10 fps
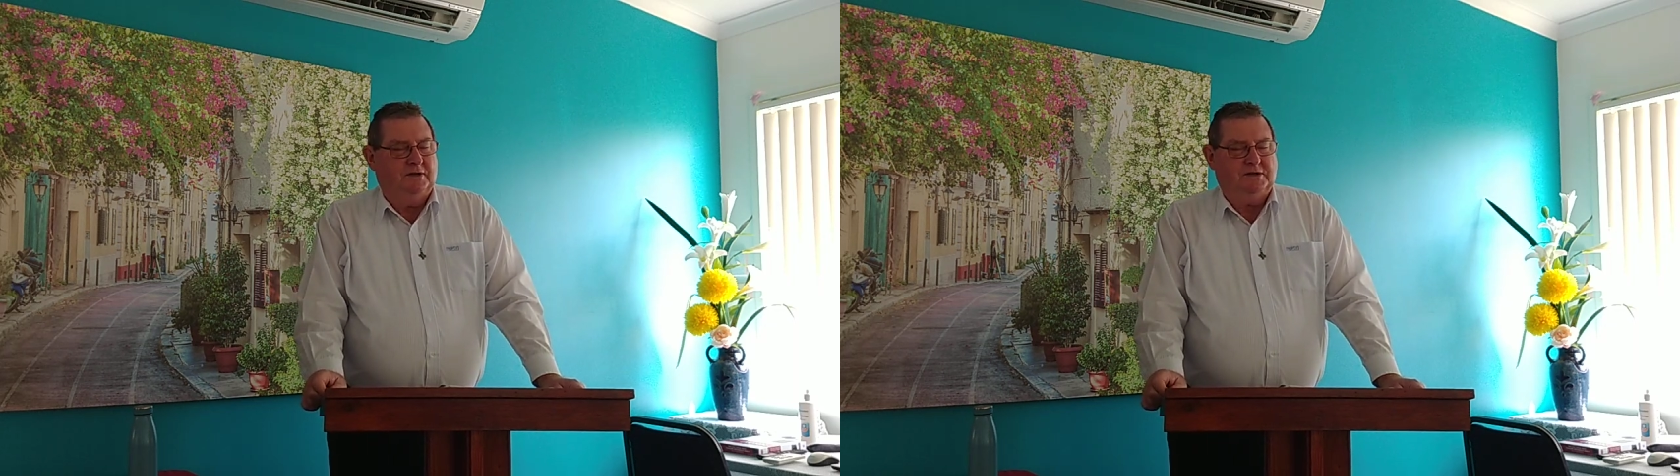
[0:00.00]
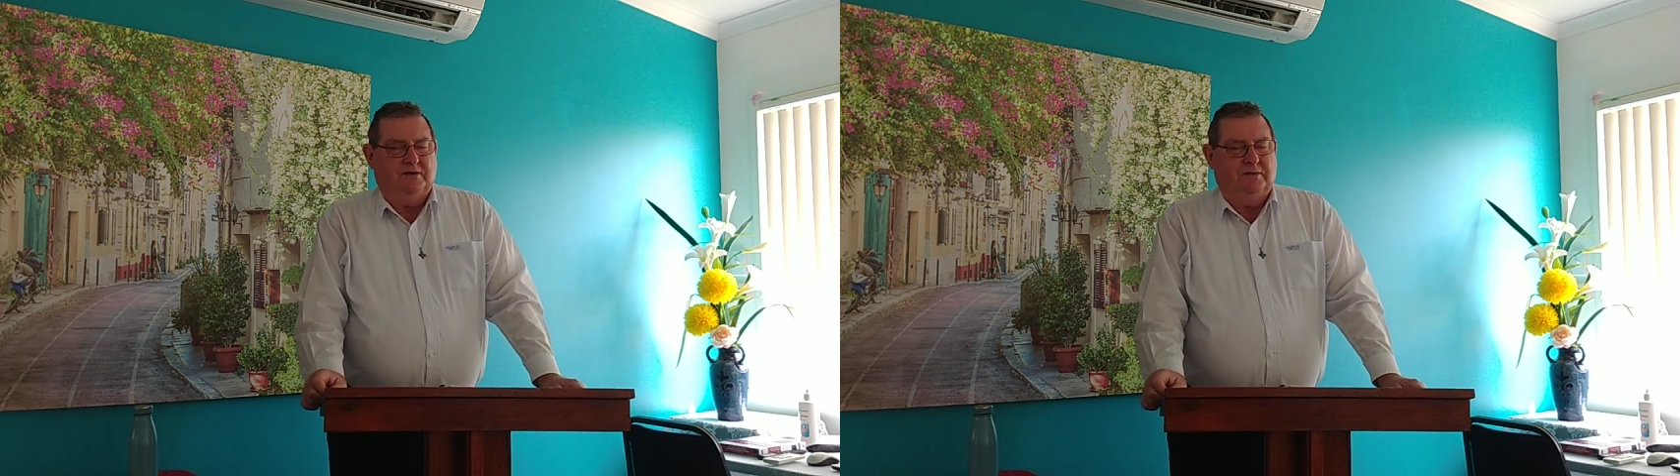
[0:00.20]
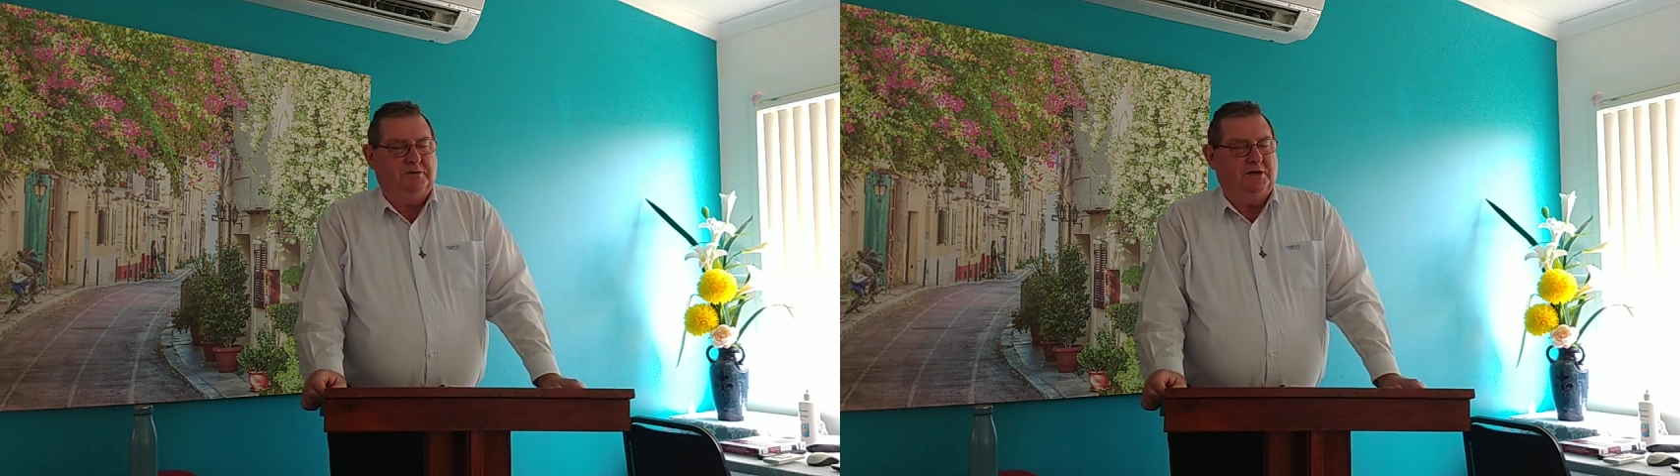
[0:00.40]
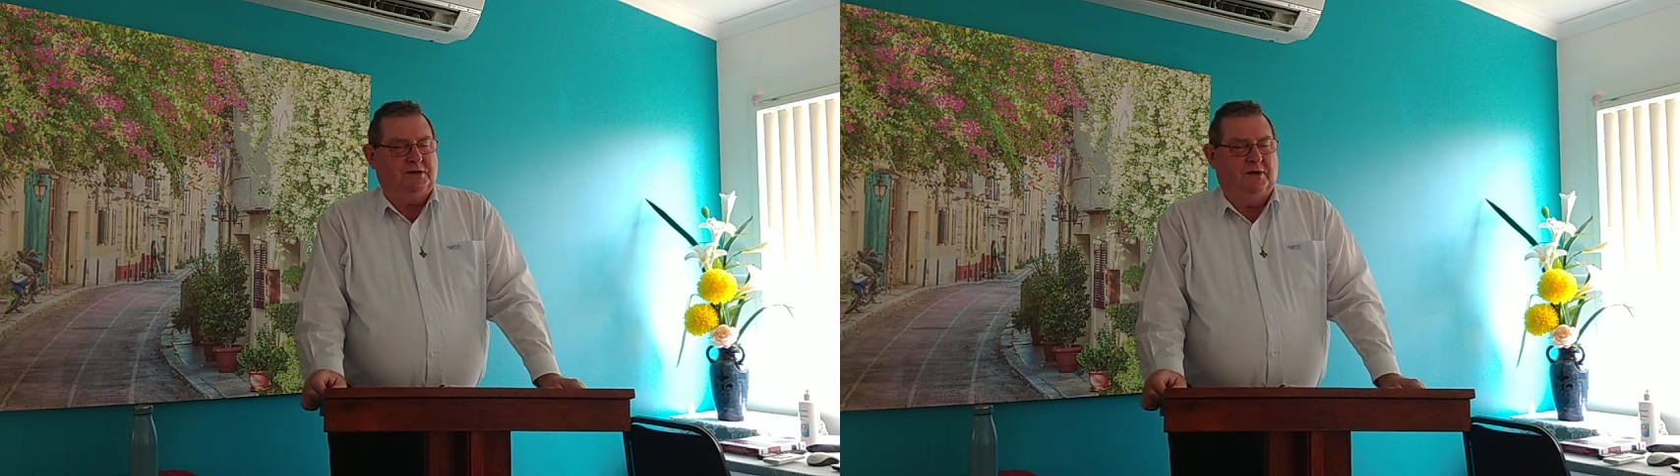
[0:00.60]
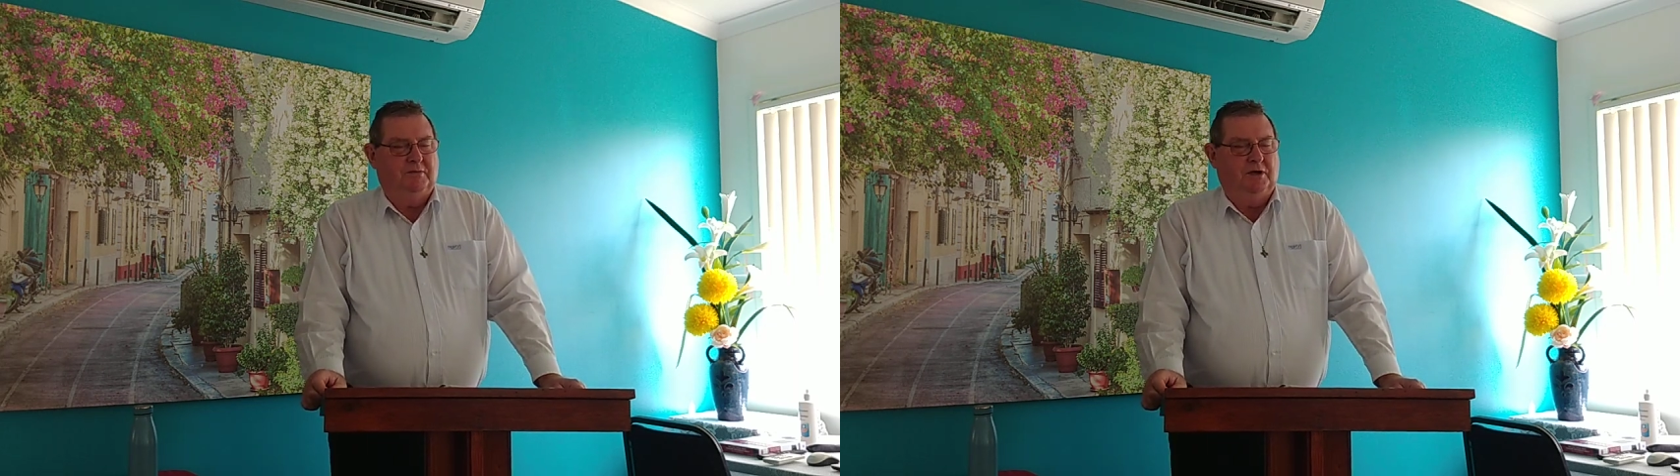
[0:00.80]
the scriptures
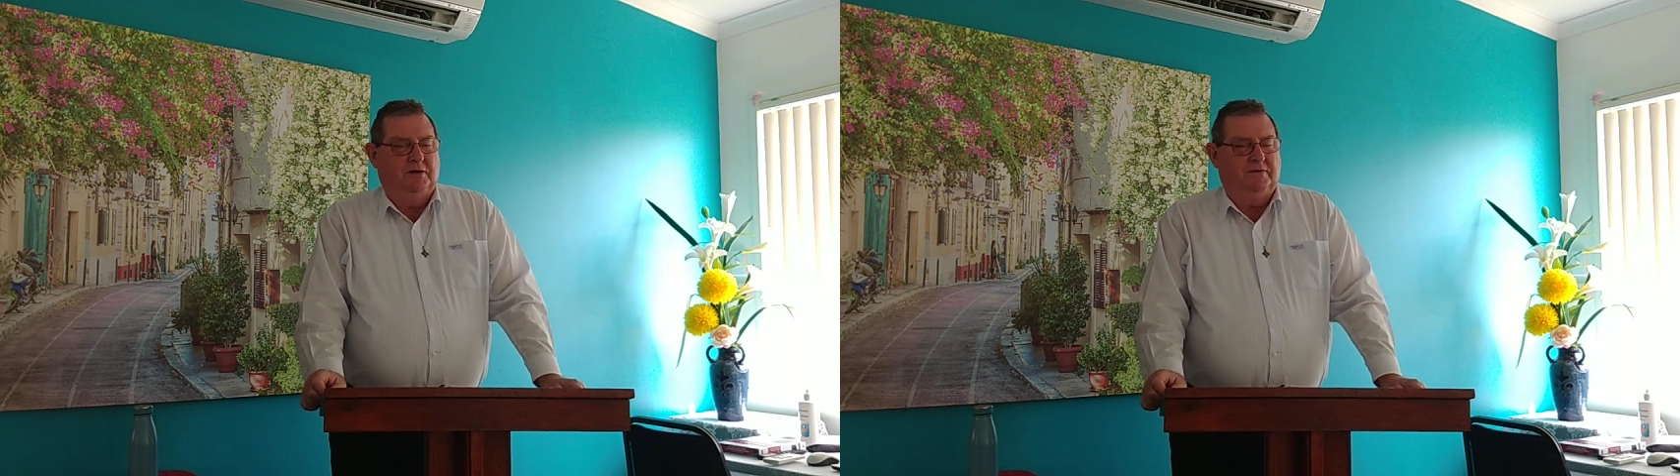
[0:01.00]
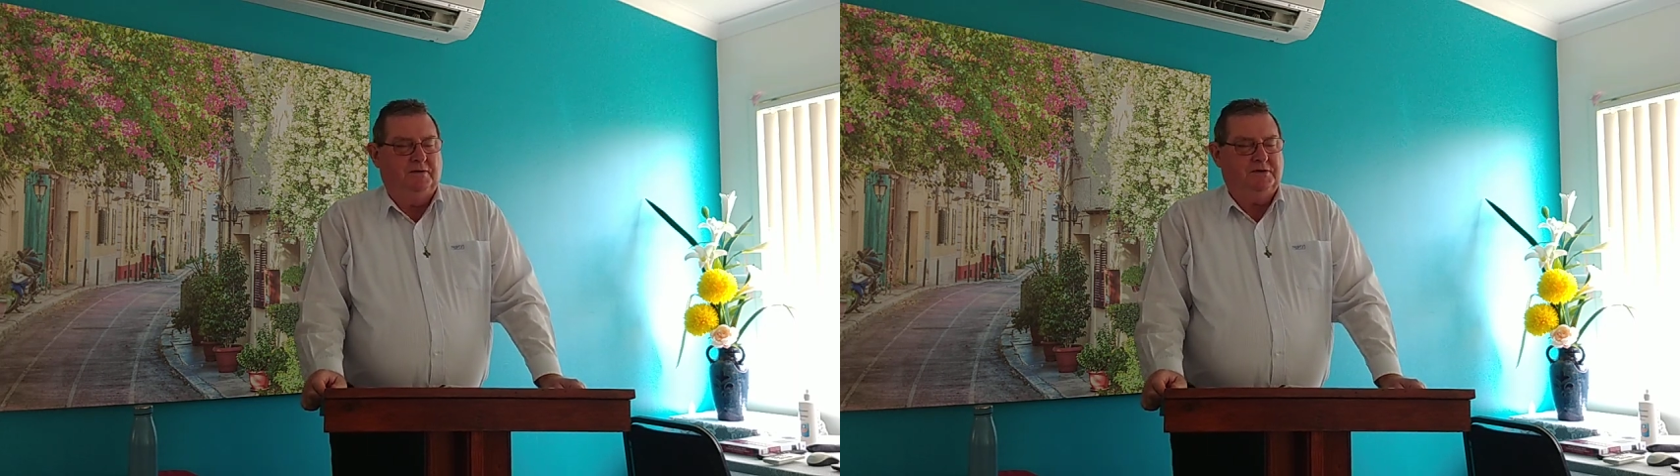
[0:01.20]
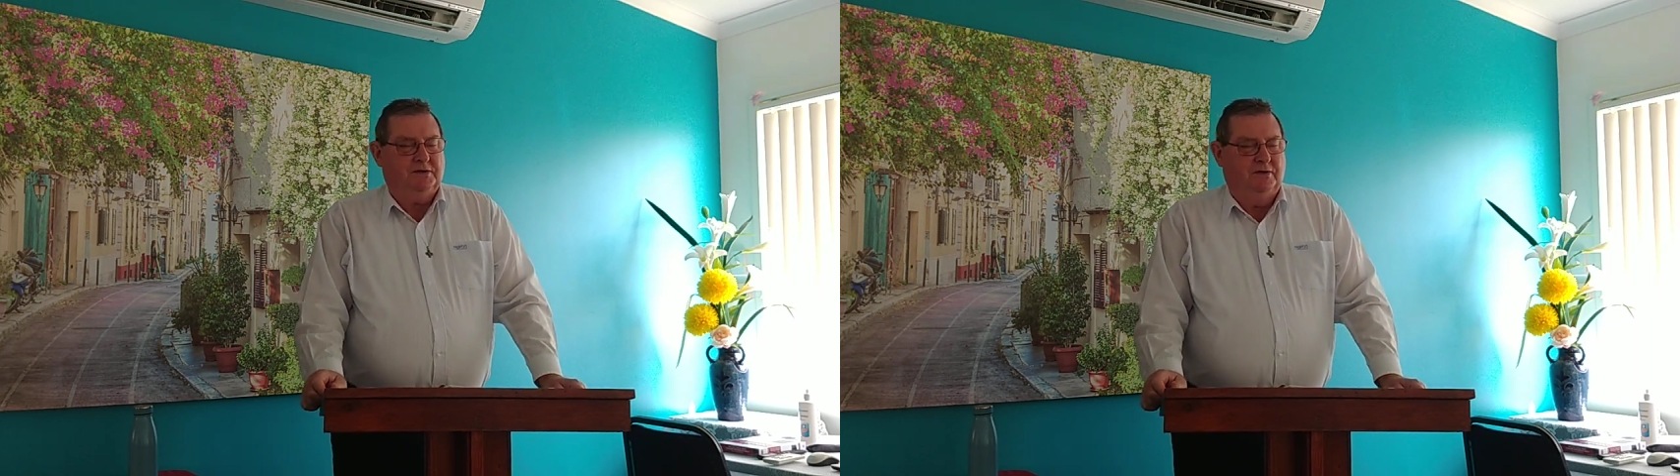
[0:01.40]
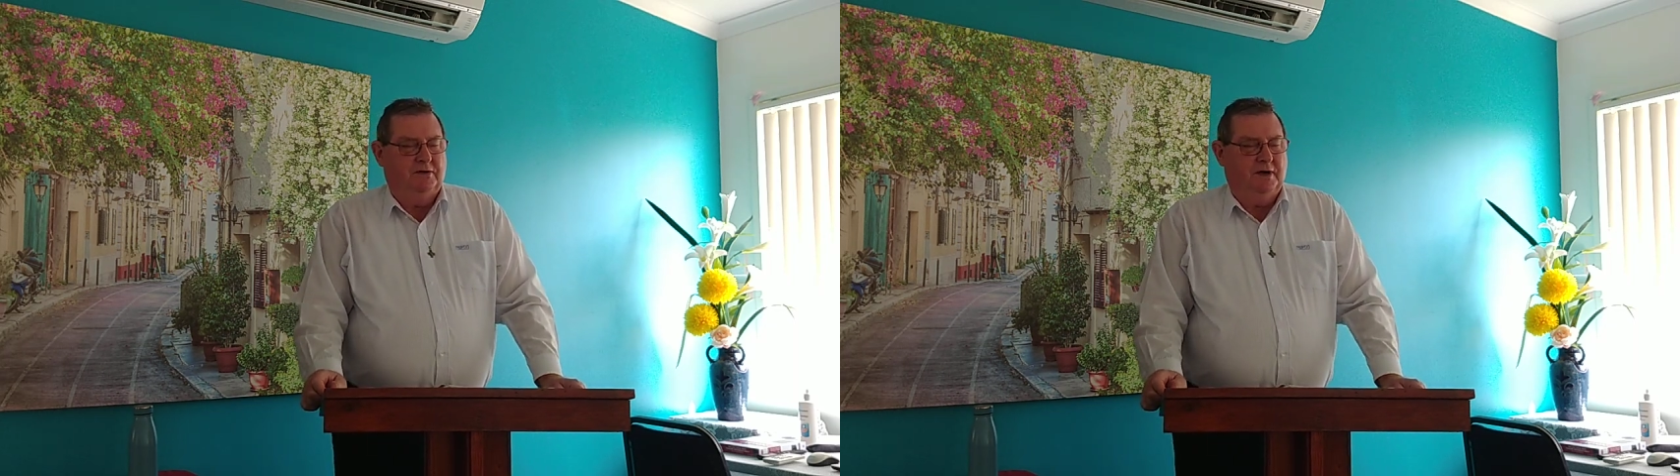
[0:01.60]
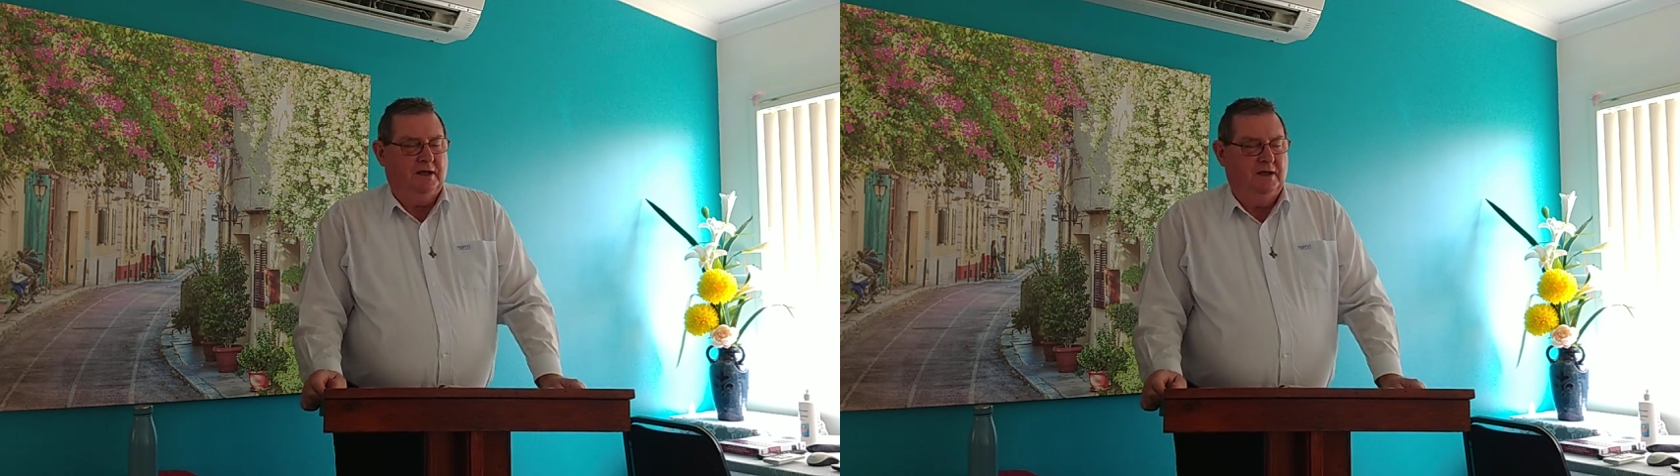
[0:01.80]
are a beautiful
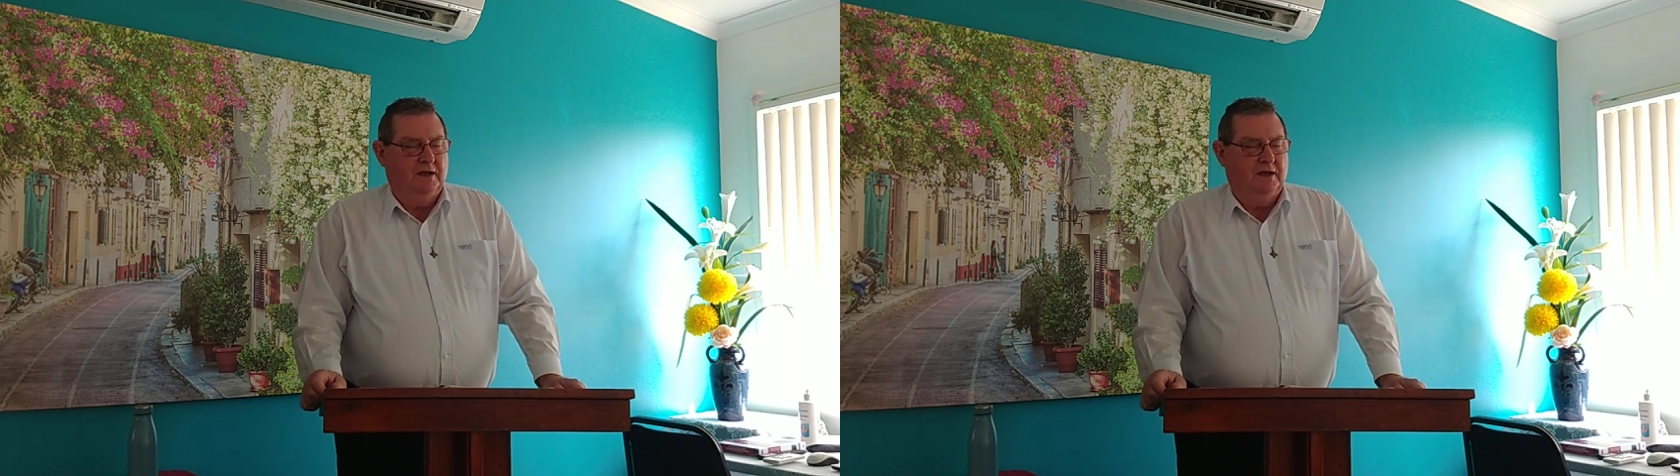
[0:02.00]
story